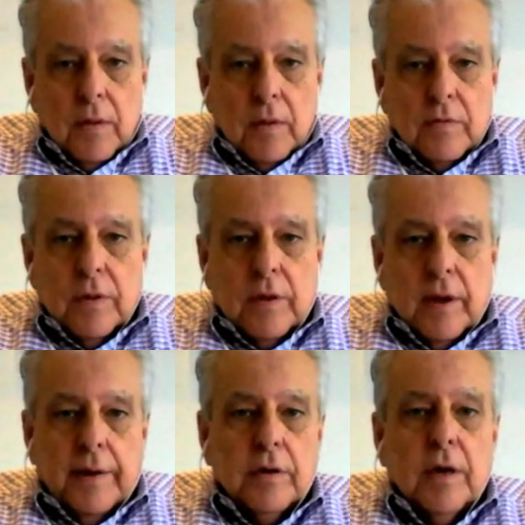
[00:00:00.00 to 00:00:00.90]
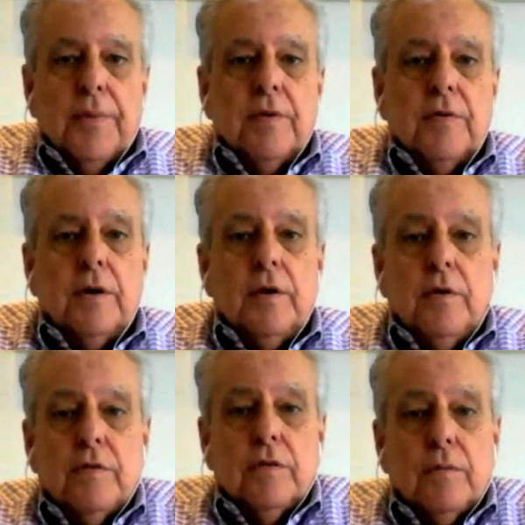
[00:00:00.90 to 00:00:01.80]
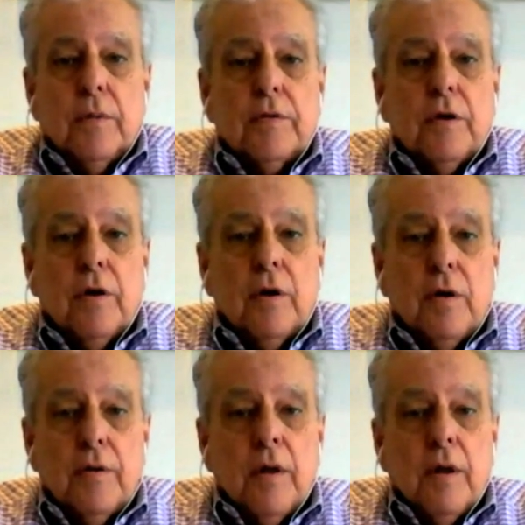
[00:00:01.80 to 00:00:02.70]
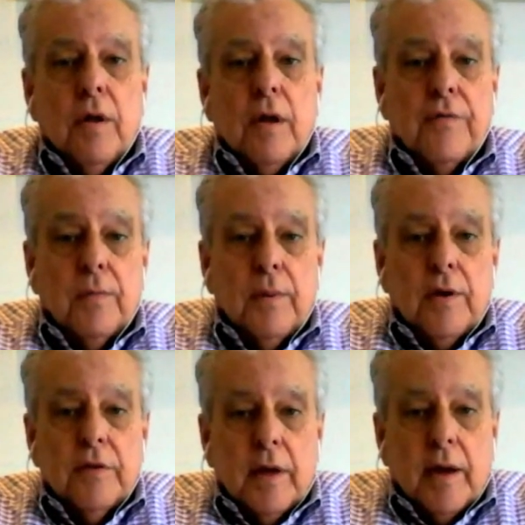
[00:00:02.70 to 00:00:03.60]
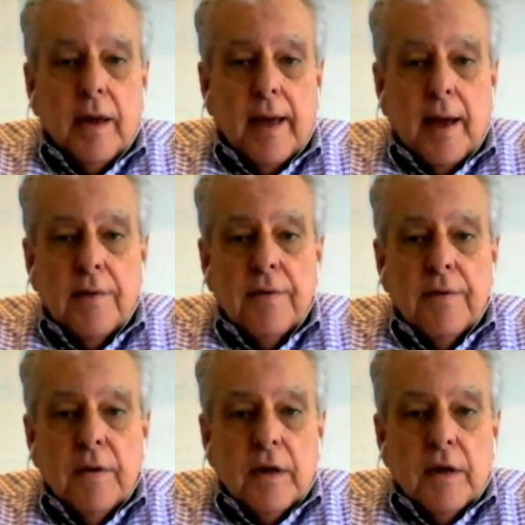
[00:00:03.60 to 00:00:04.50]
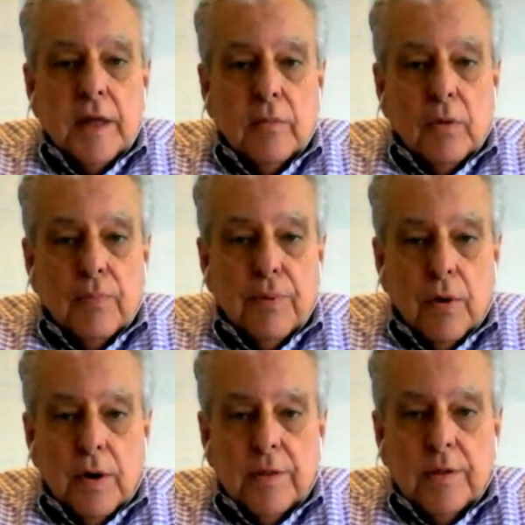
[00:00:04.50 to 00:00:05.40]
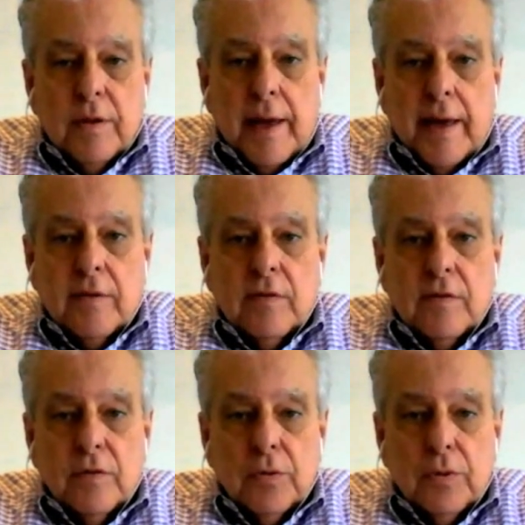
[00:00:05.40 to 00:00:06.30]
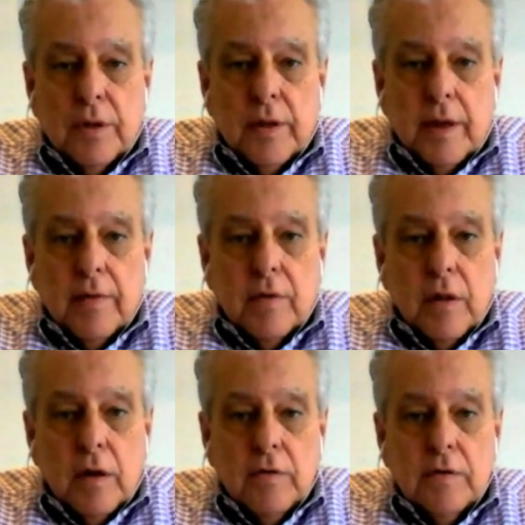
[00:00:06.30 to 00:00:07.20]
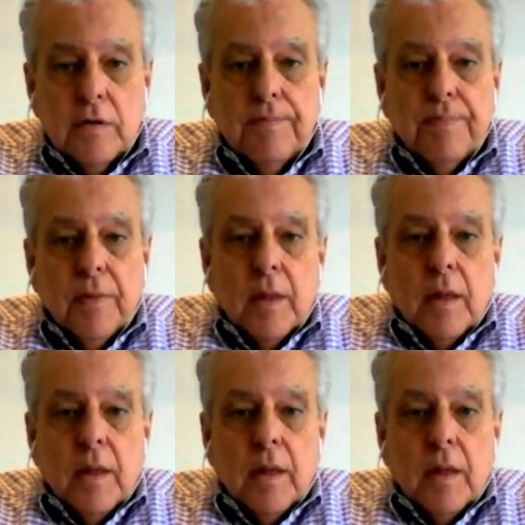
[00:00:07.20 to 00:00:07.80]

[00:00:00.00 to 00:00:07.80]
So the title company is going to use the most current information they have. They will prorate the taxes through the day of closing.